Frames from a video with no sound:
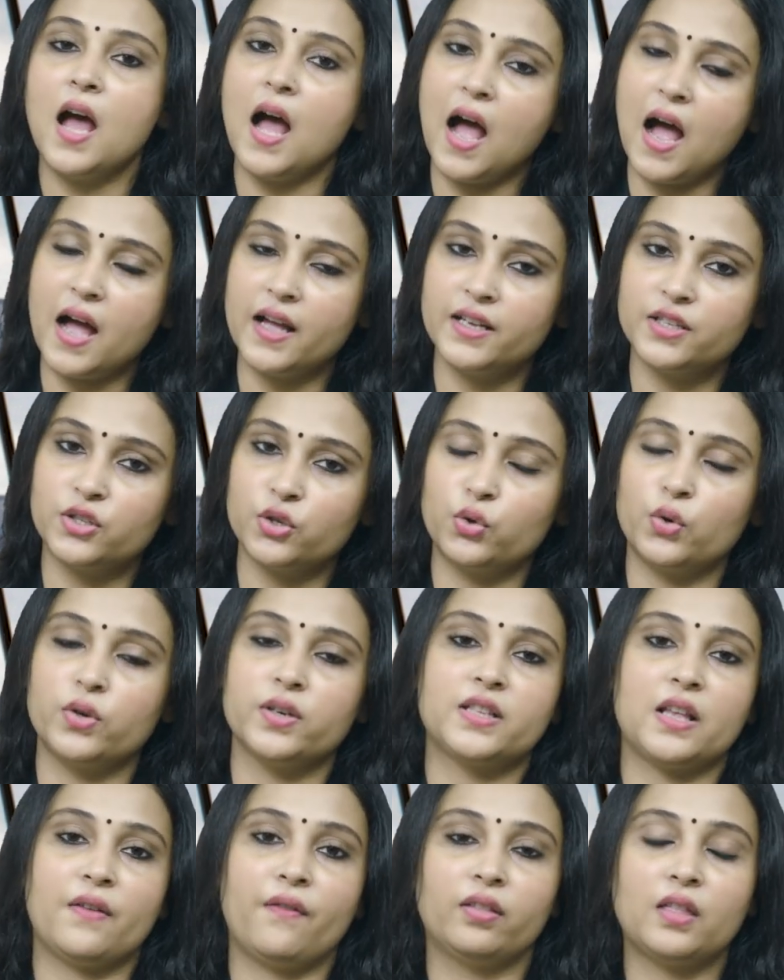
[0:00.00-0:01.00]
ISO
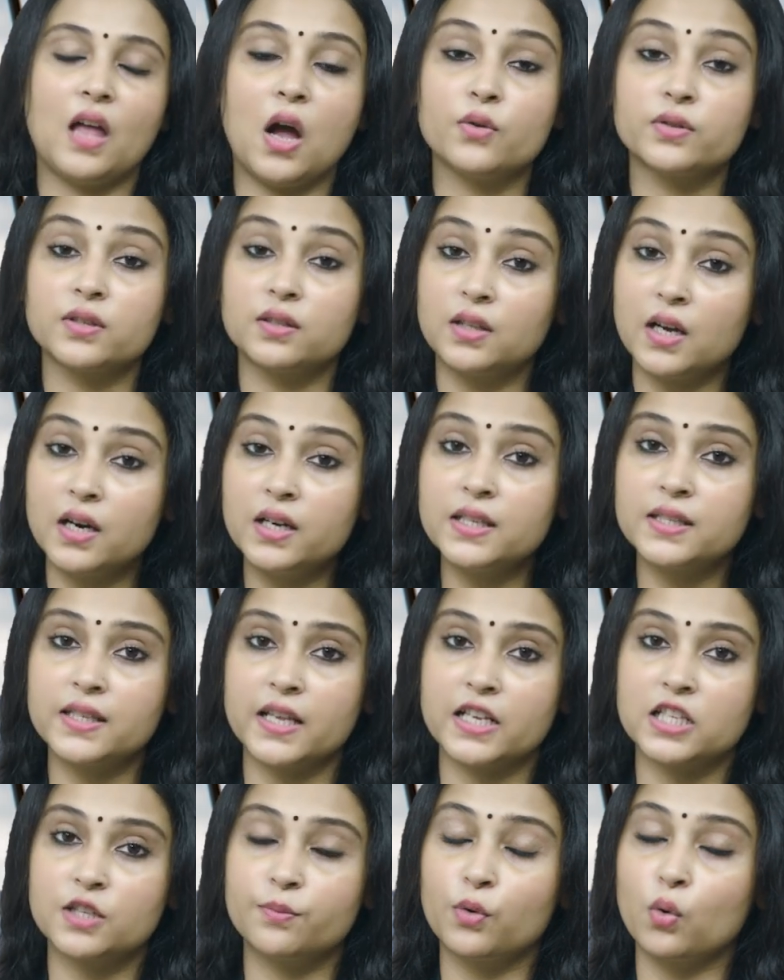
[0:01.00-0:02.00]

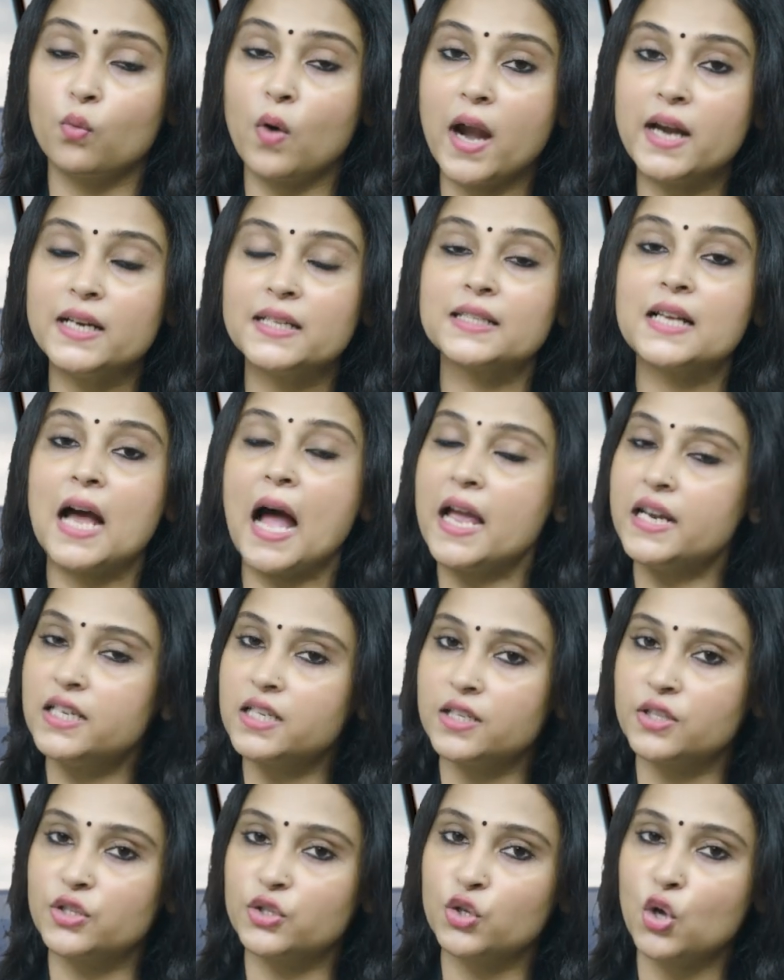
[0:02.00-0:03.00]
27036 provides
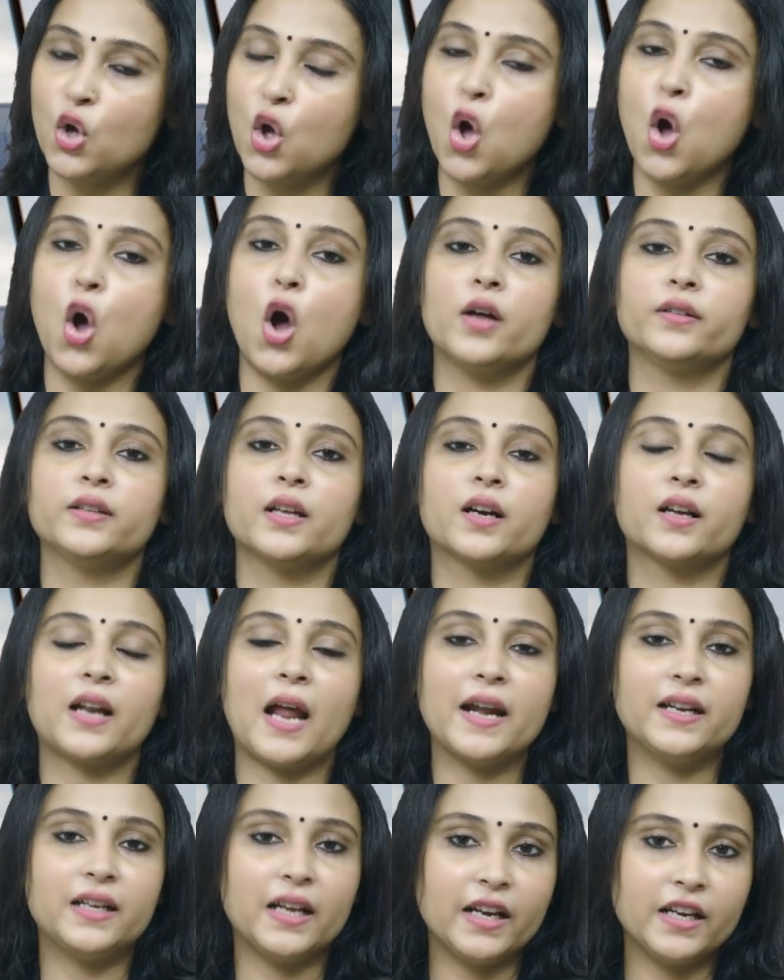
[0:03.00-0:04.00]
guidance on the
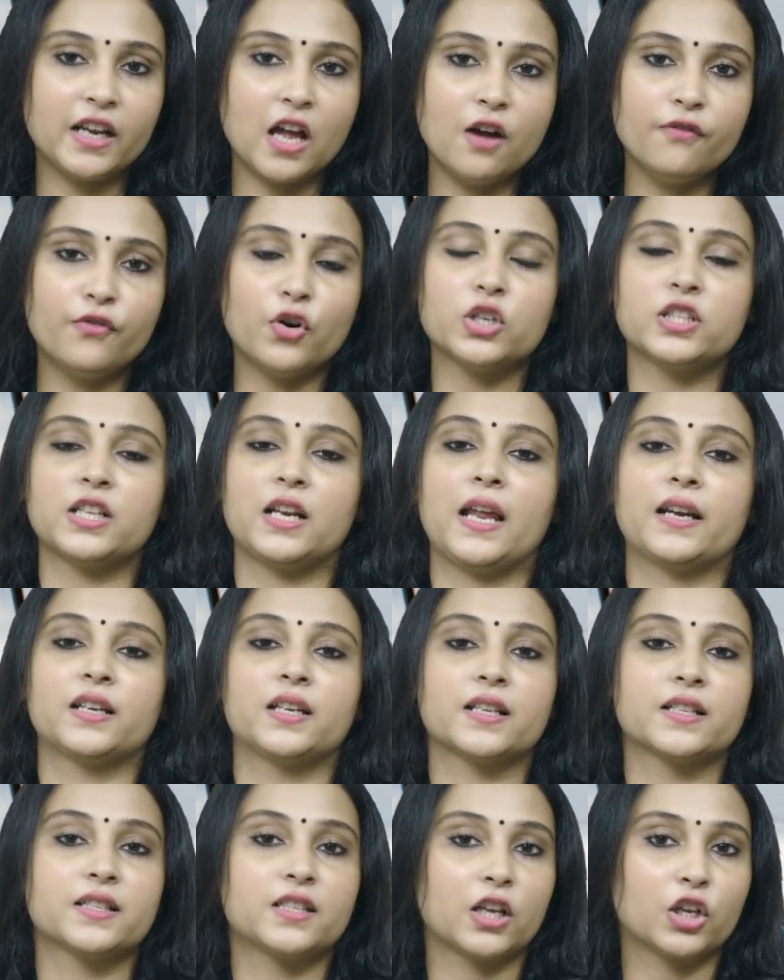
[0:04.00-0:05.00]
criteria for
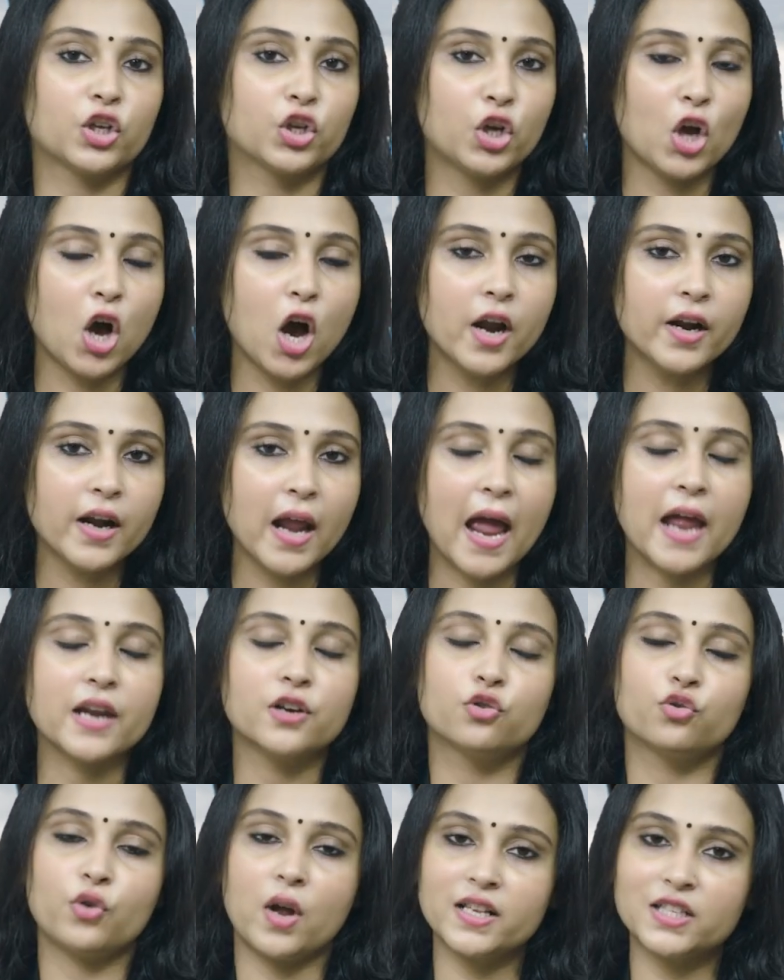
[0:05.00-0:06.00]
selecting secure
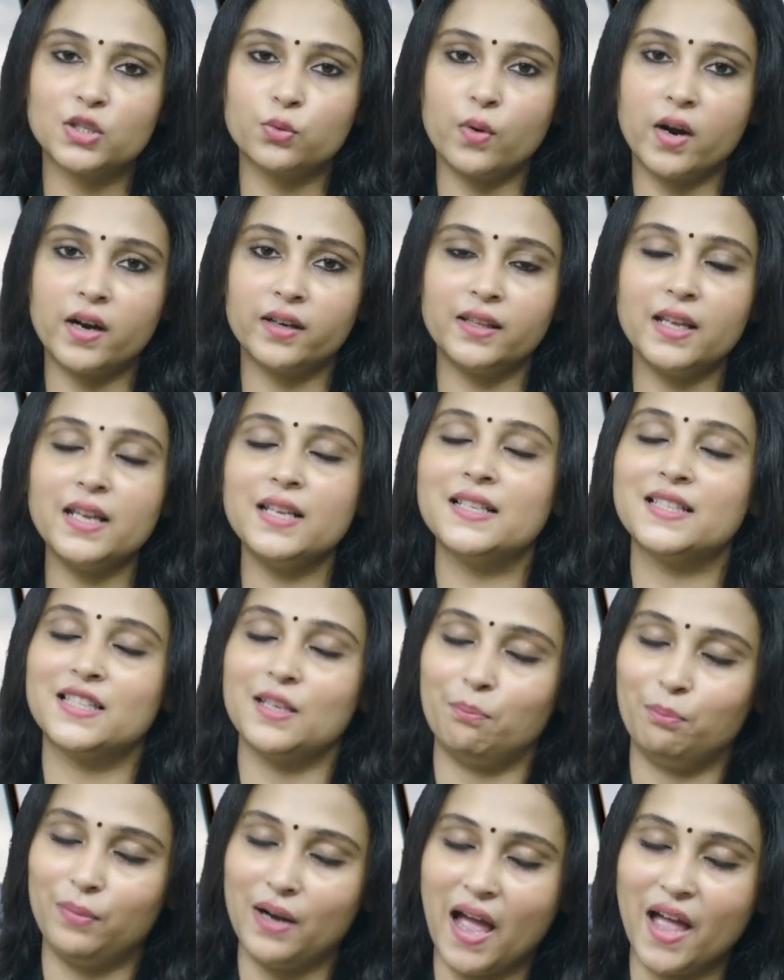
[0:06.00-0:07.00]
and trustworthy
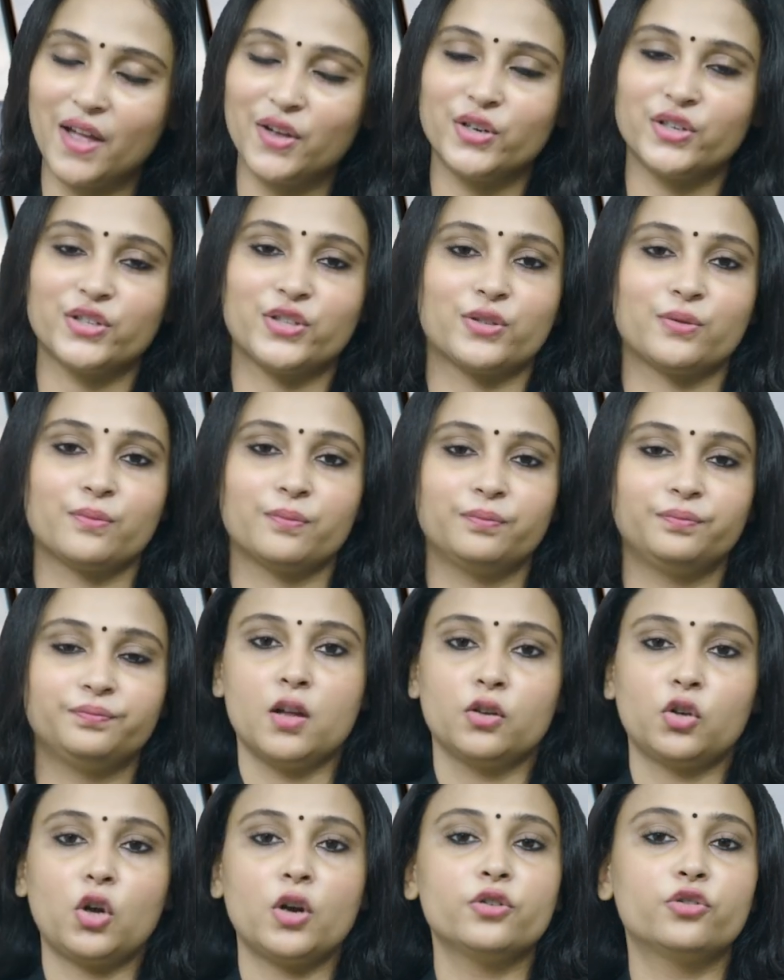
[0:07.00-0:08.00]
suppliers.
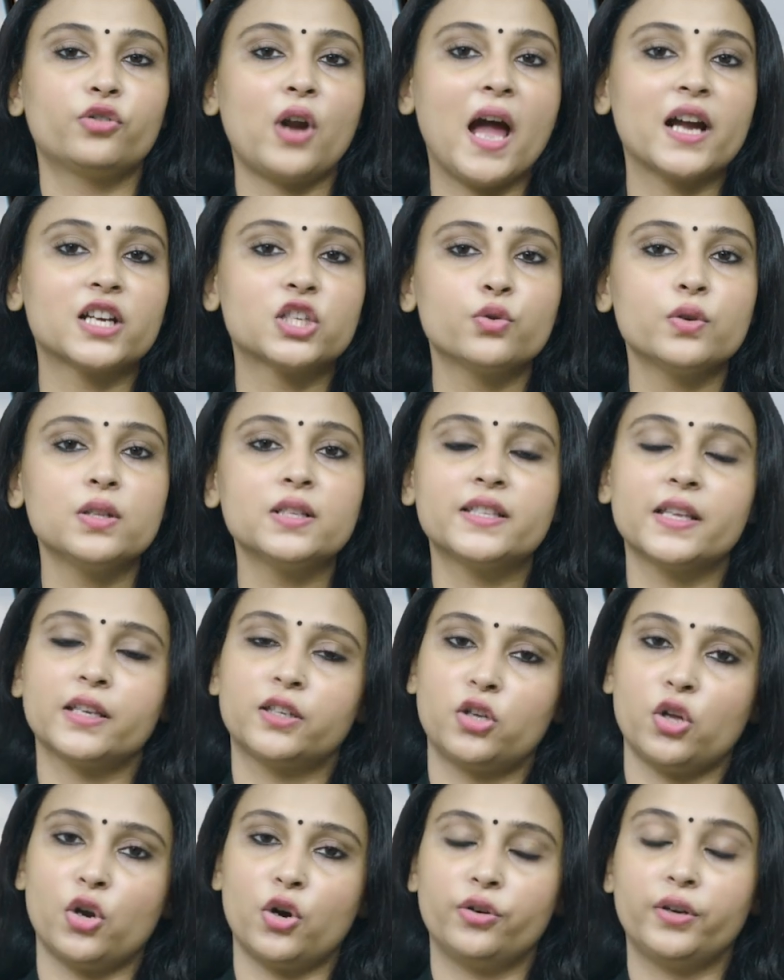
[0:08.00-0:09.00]
Contractual
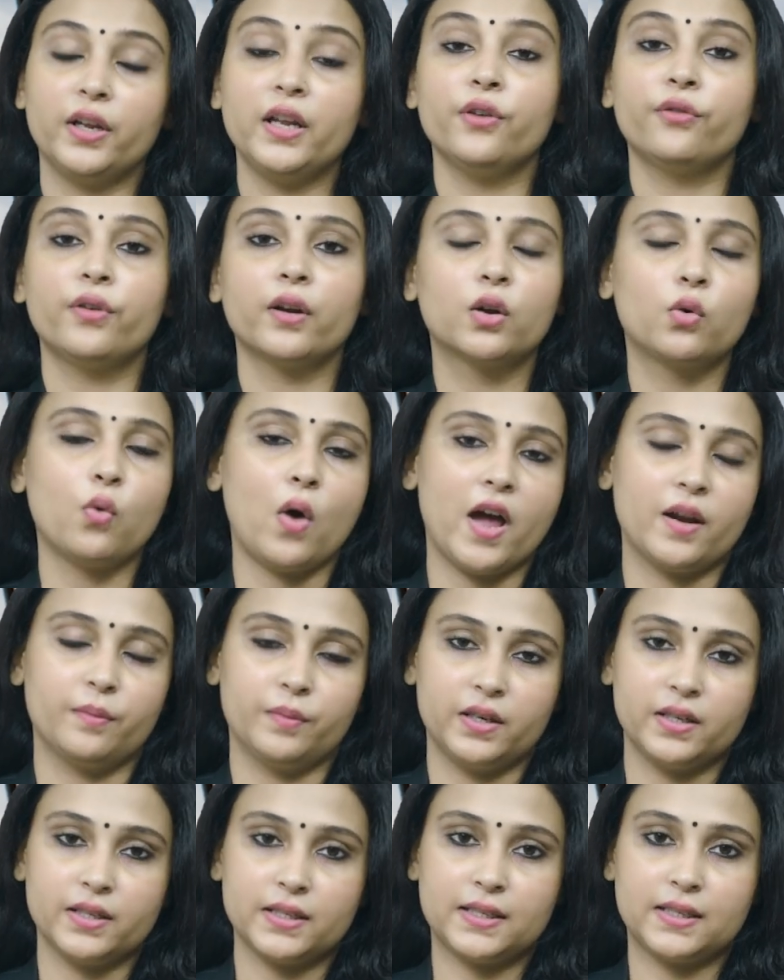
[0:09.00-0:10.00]
security
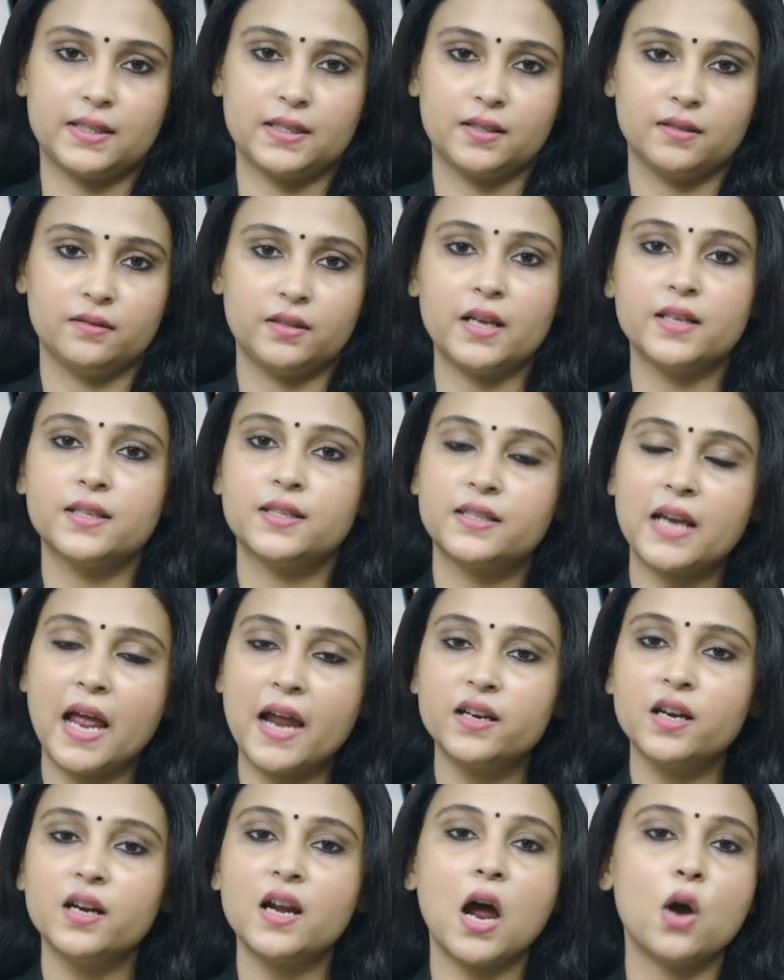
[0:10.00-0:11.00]
requirements. The
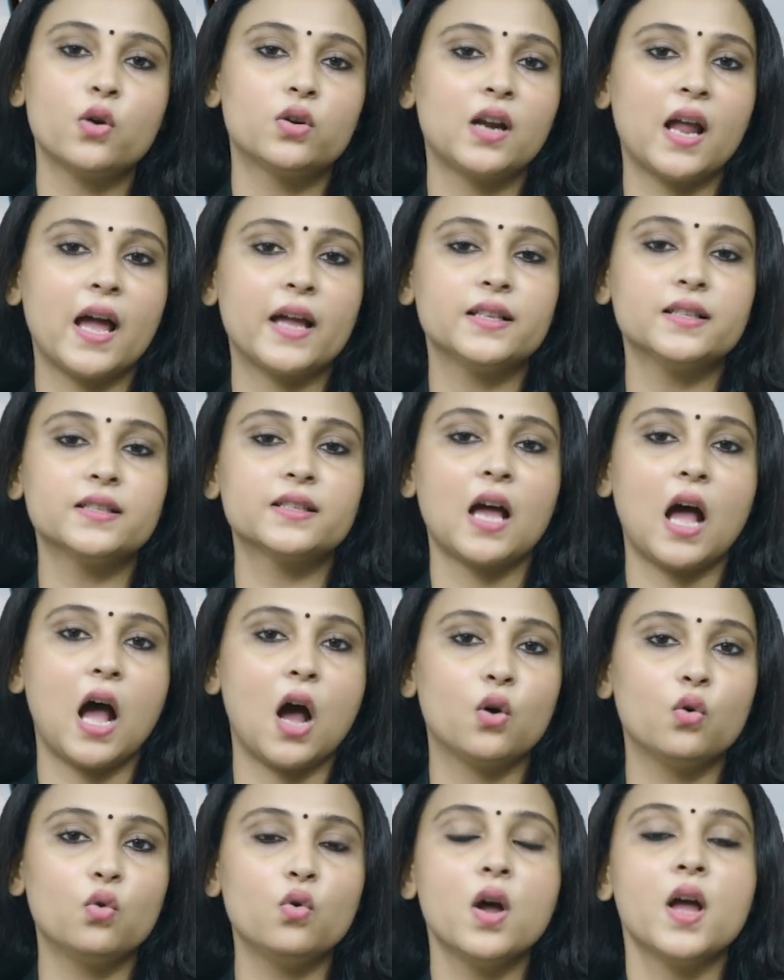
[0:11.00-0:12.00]
standard outlines
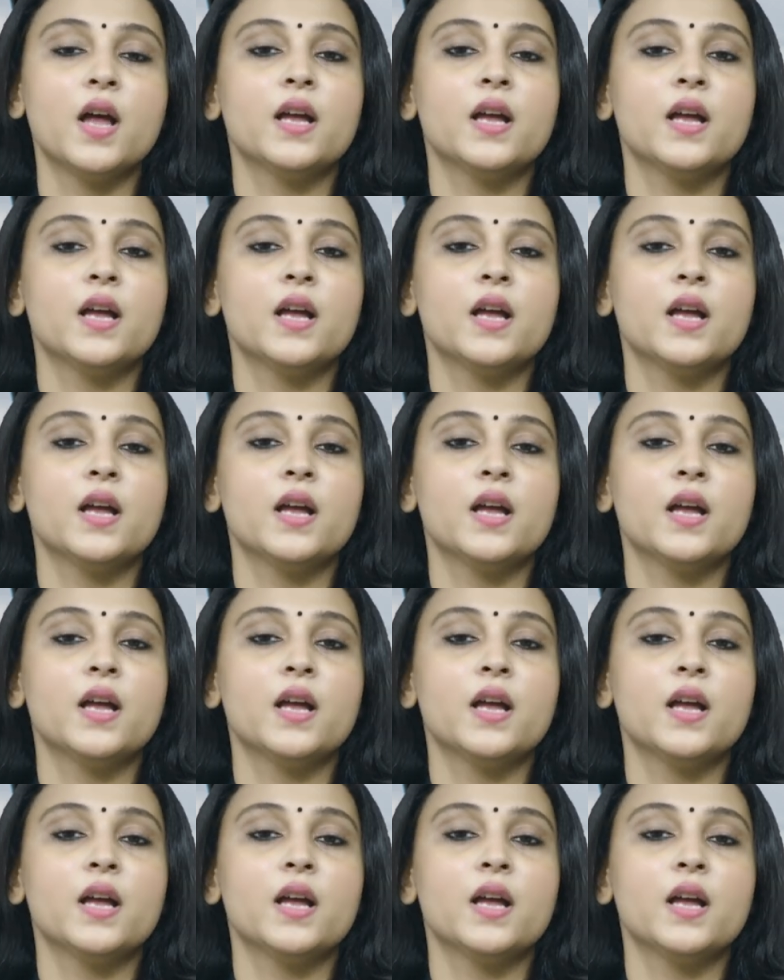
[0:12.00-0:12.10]
how